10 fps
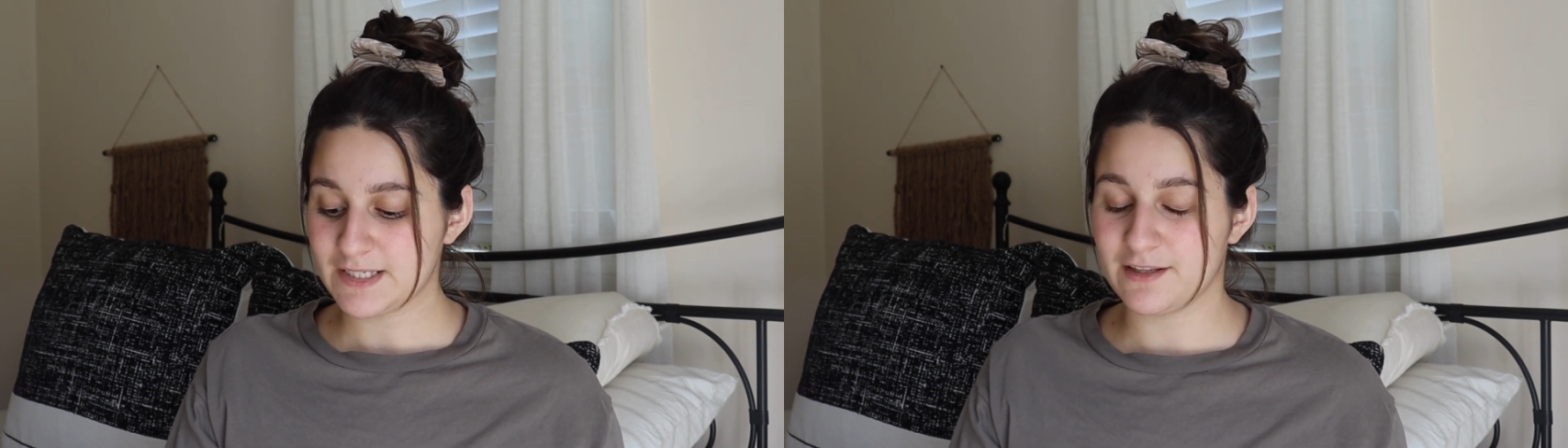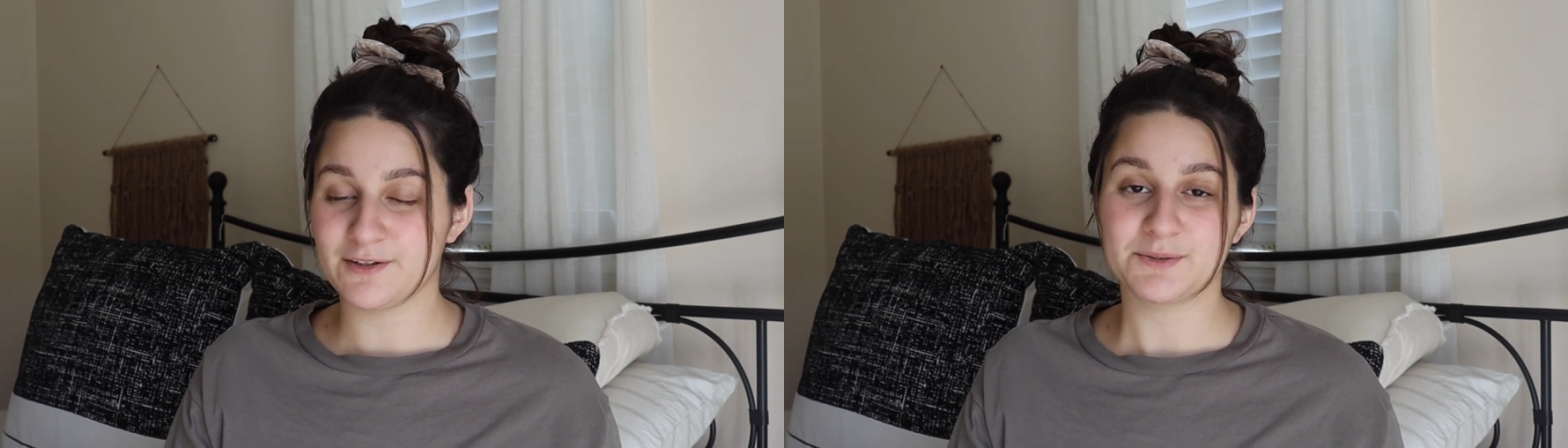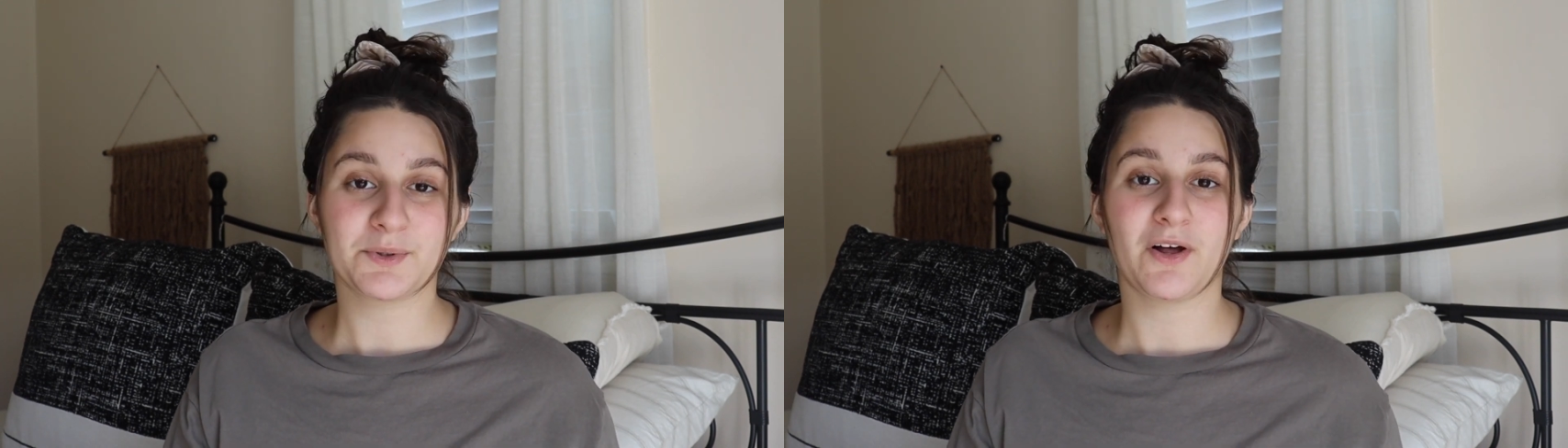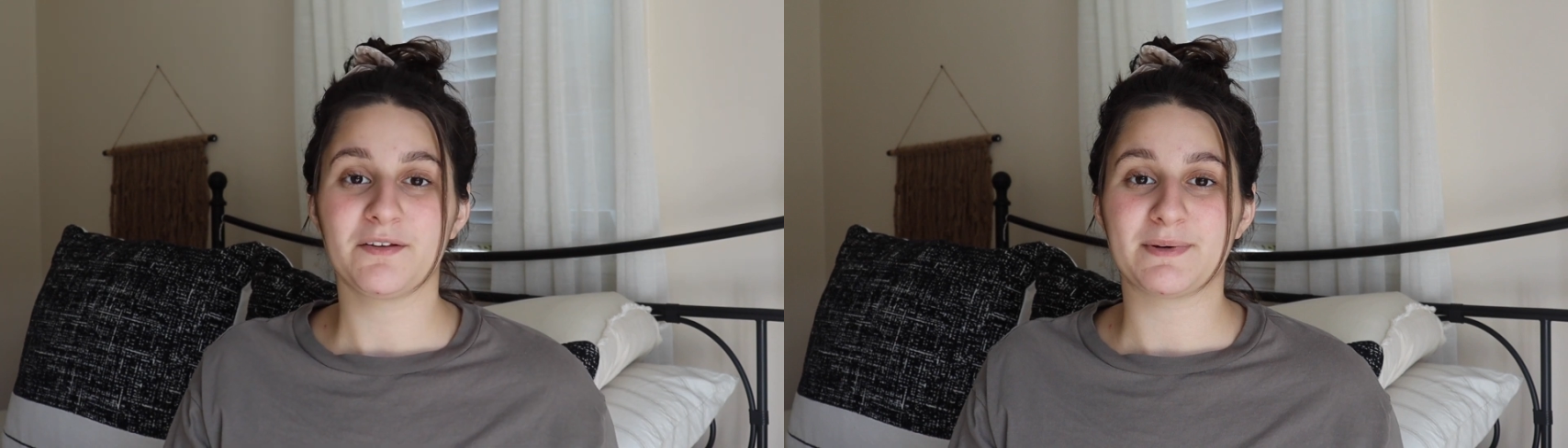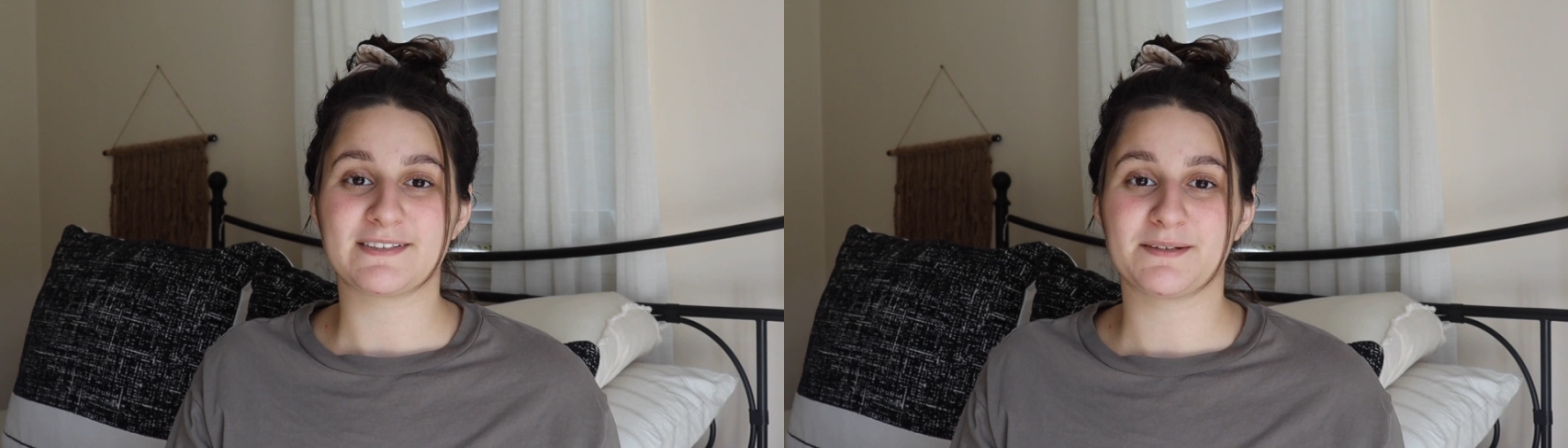and those were all
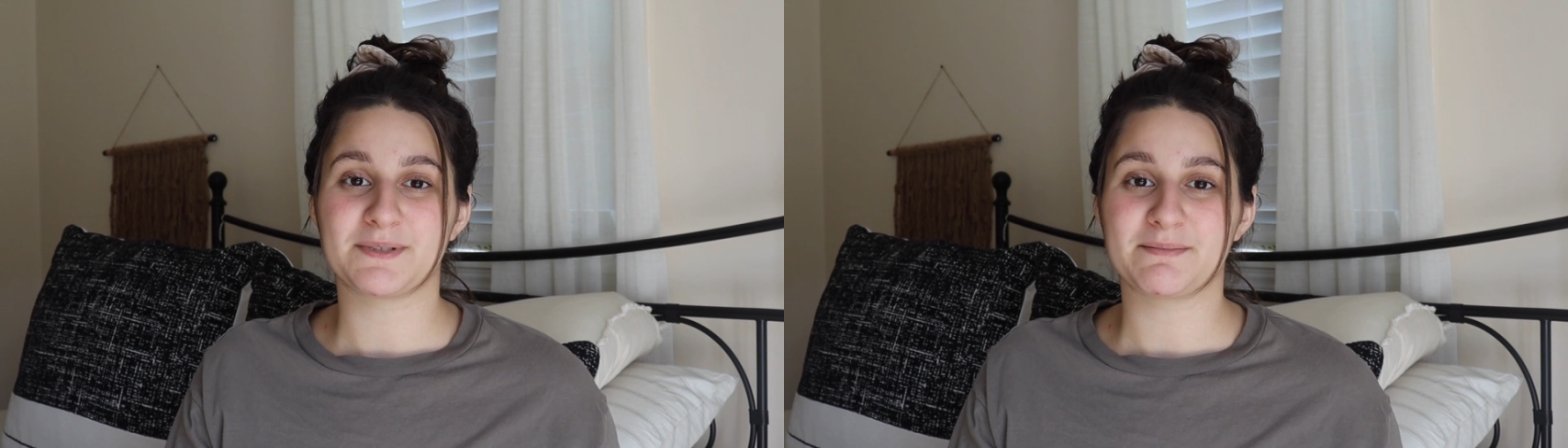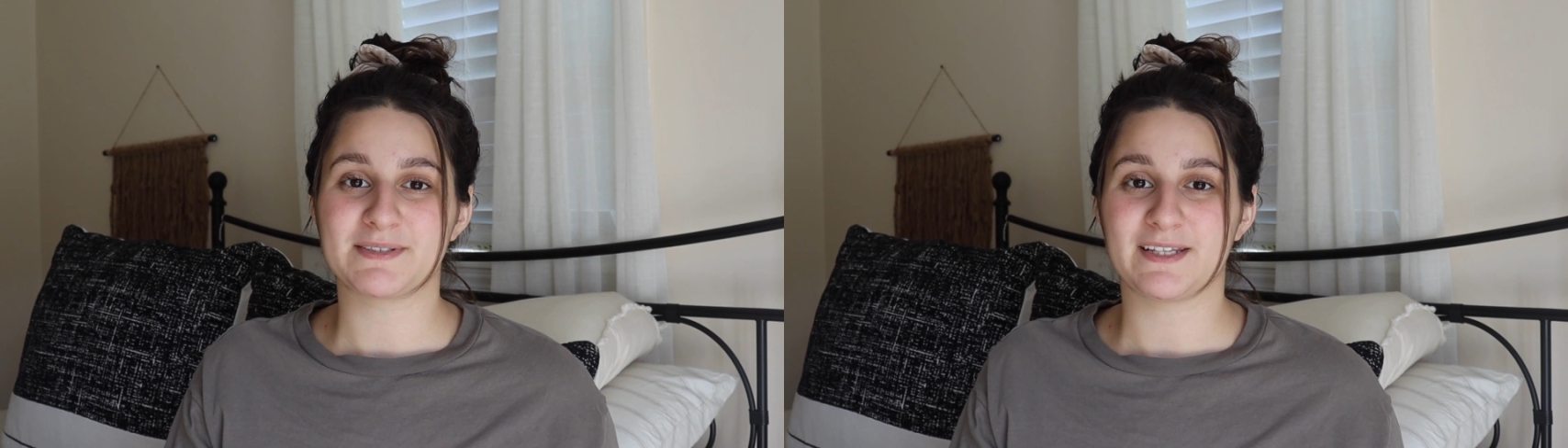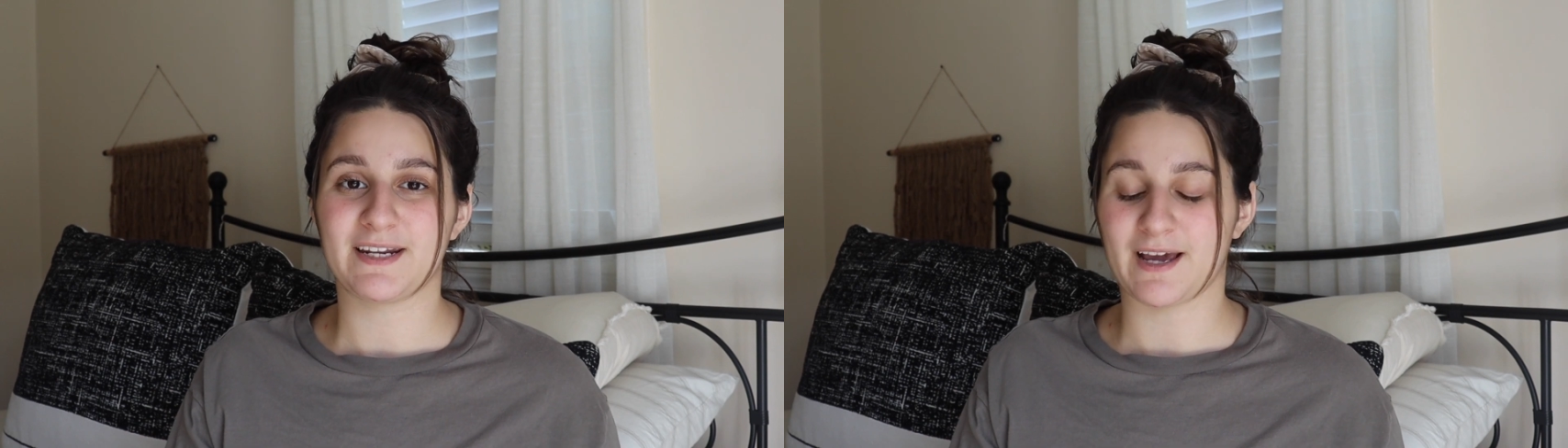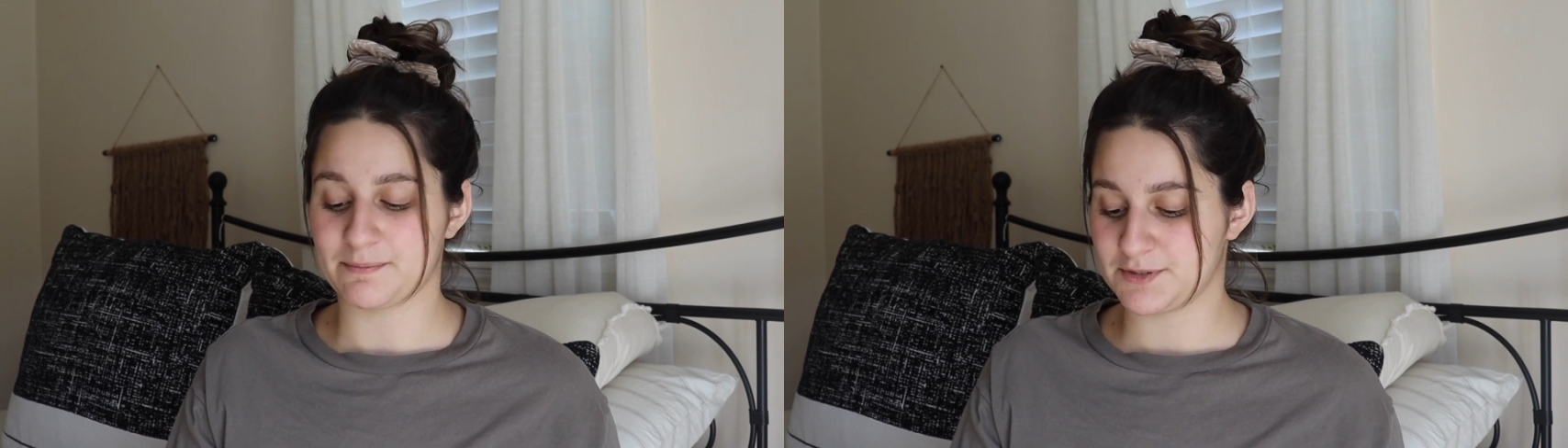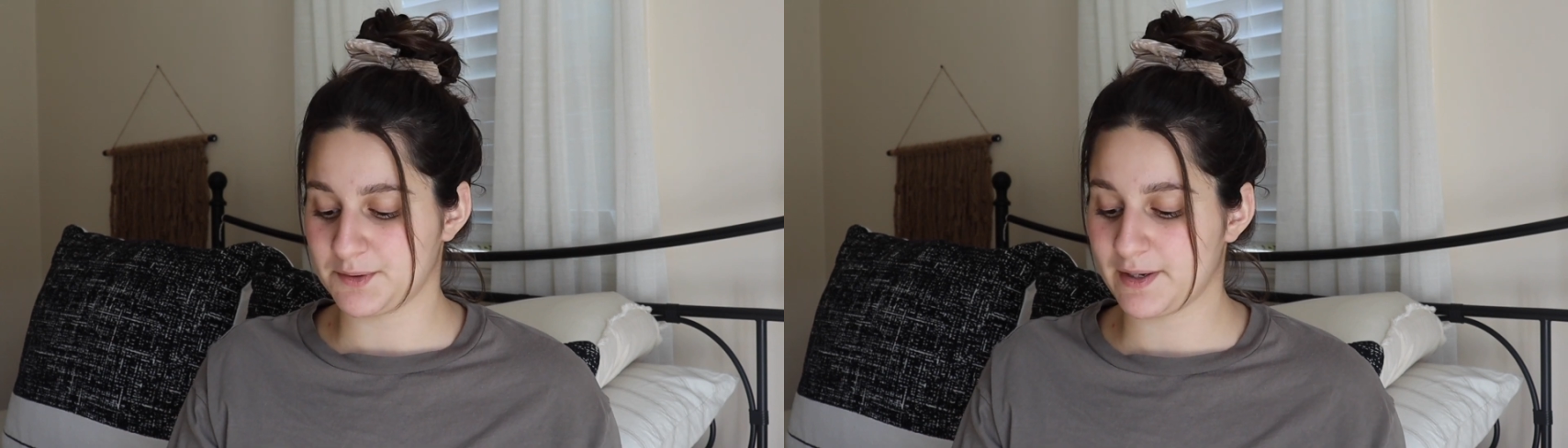of my symptoms leading
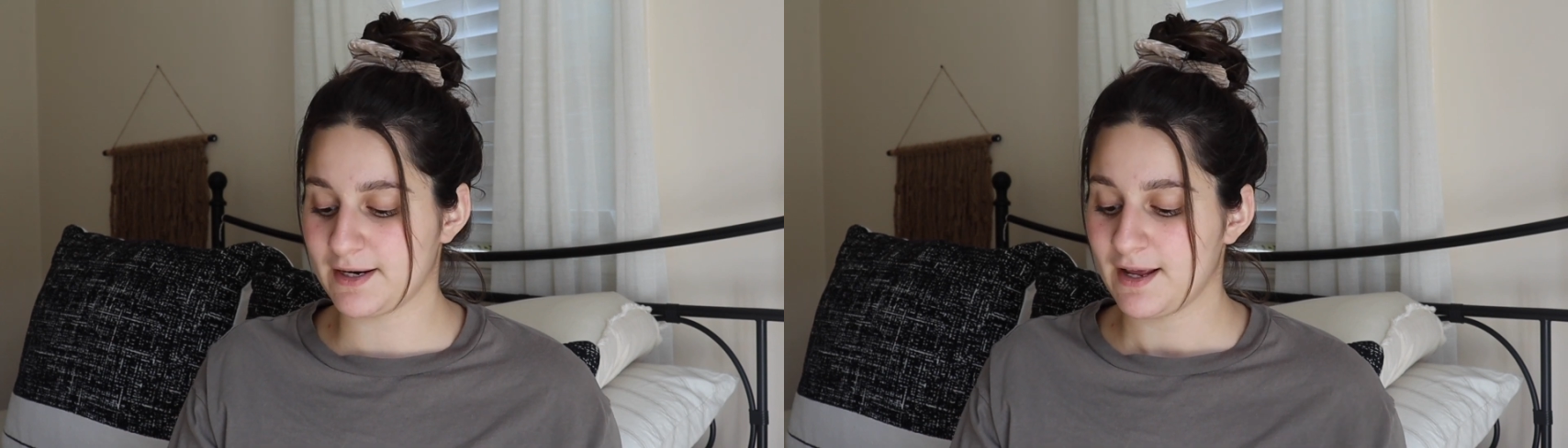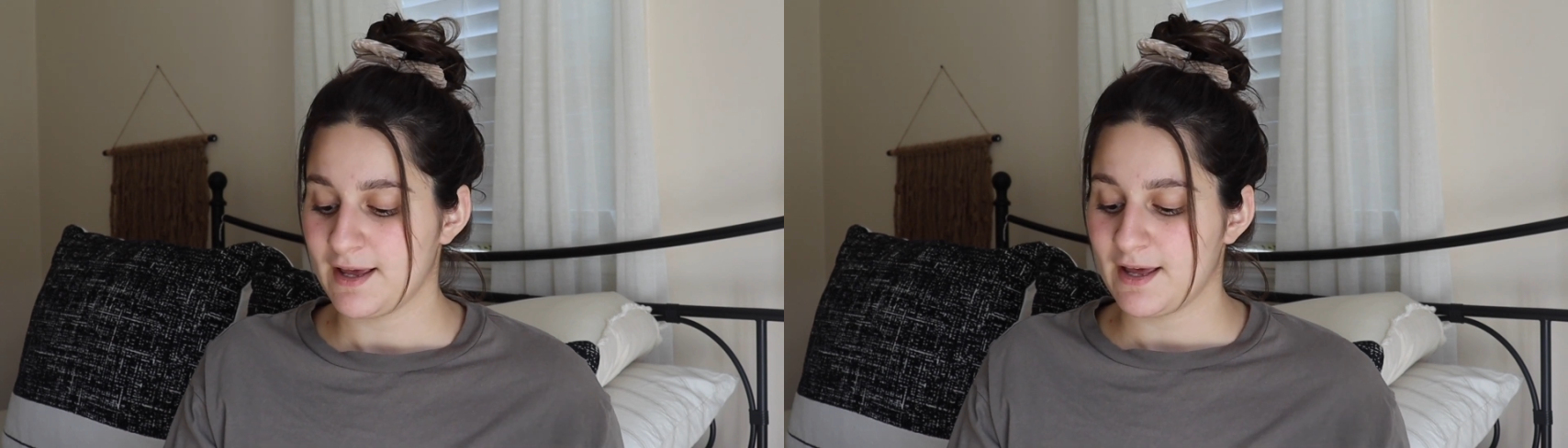up to it.